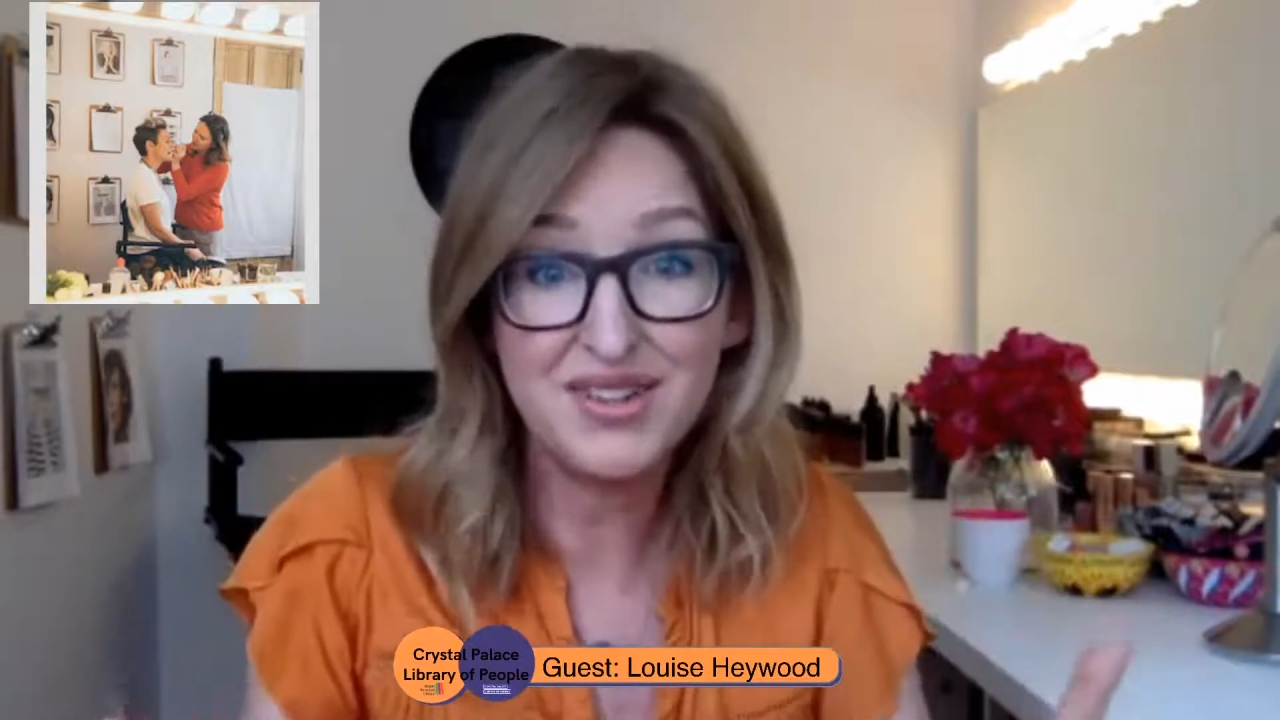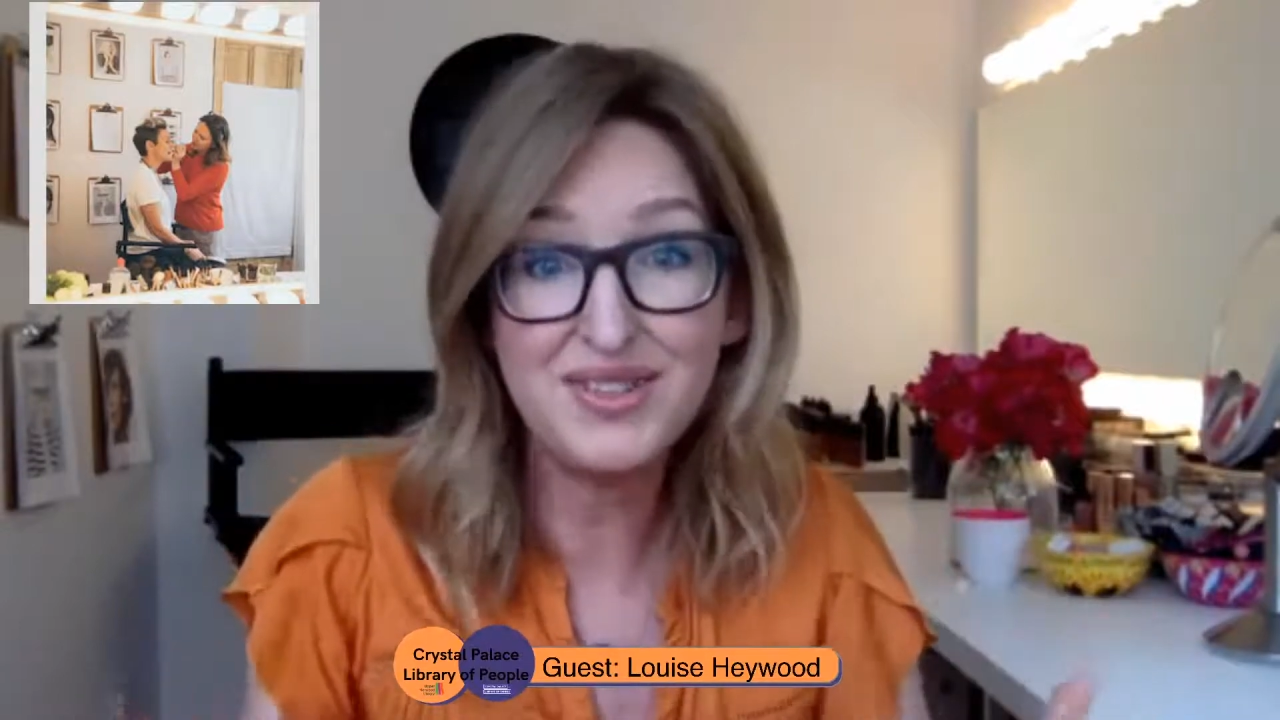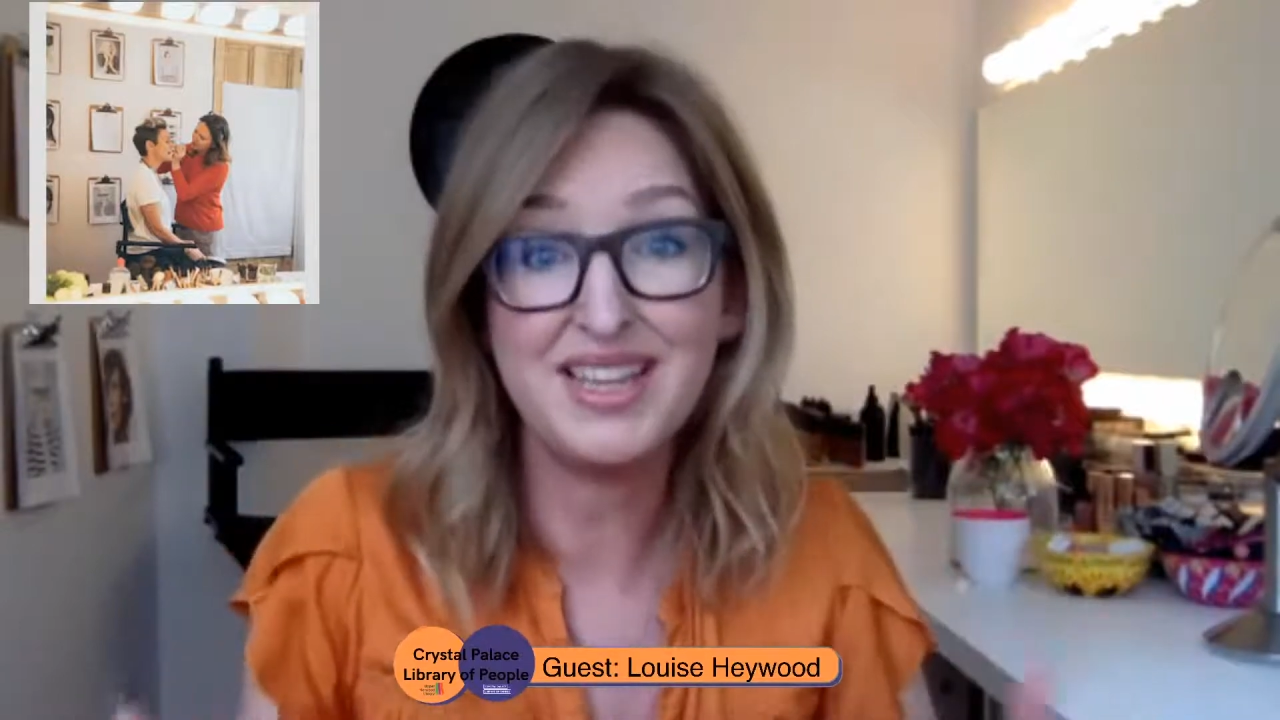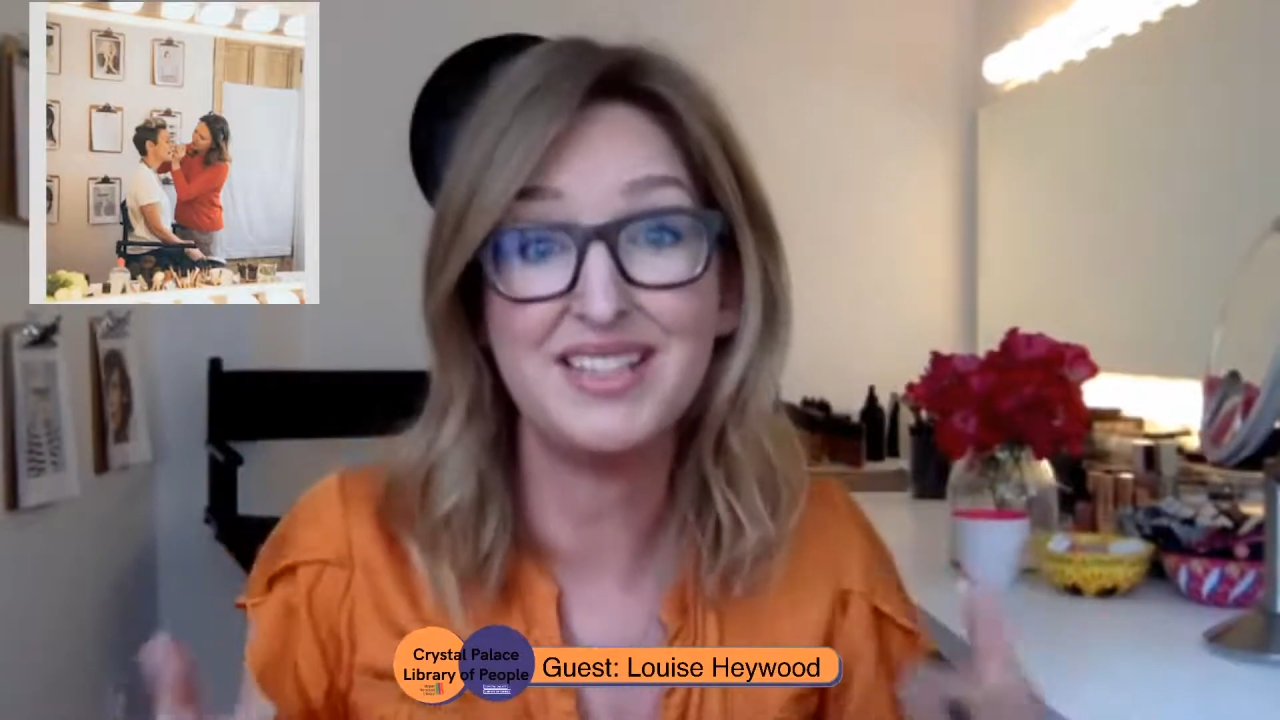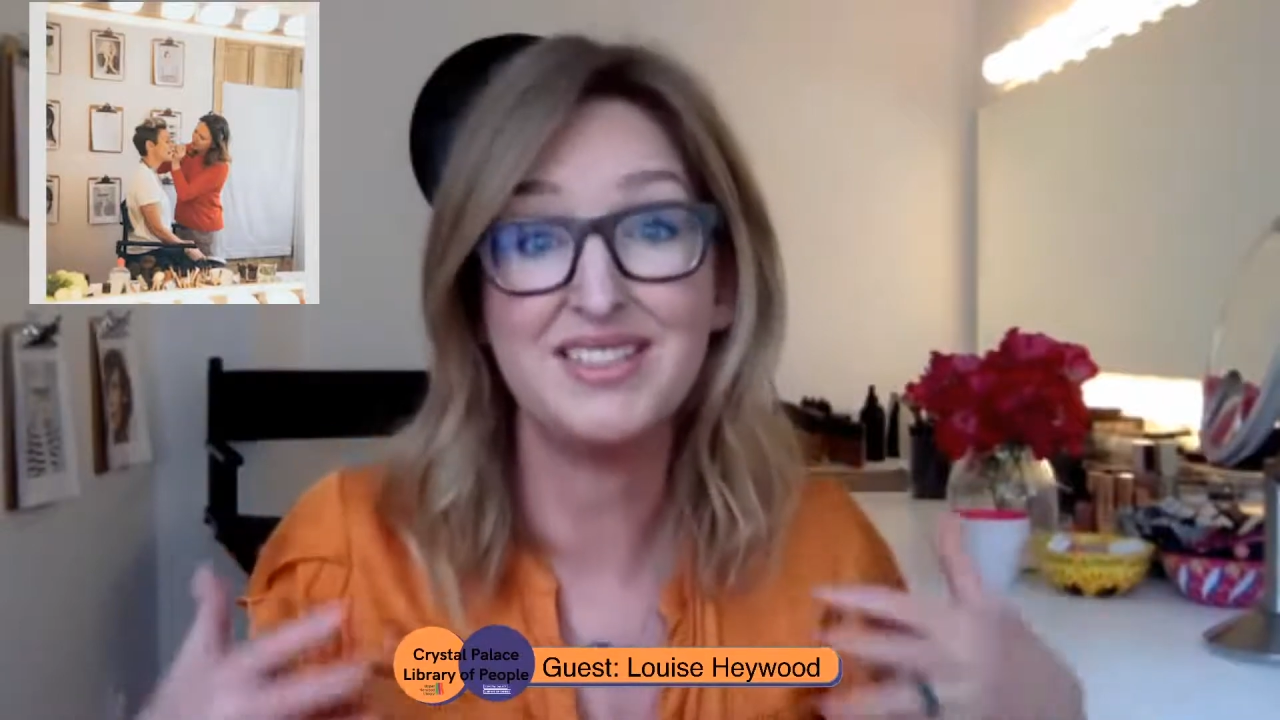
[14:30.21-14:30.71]

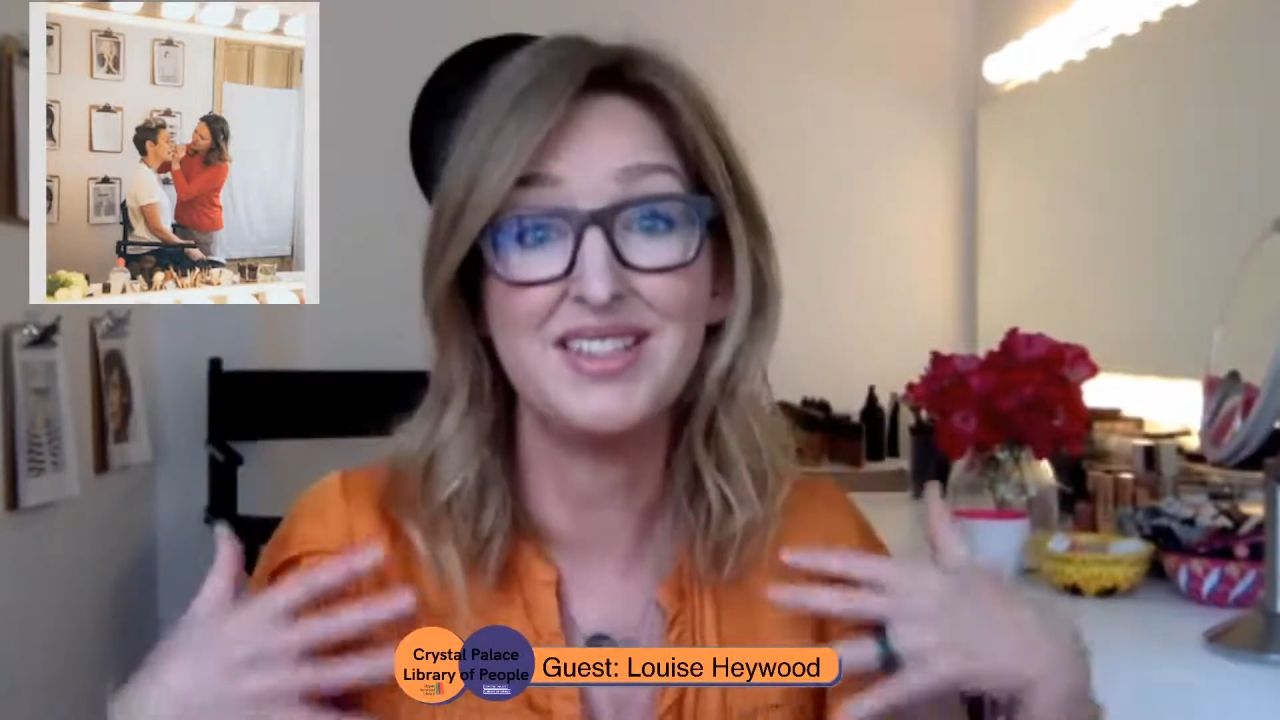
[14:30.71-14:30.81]
don't they?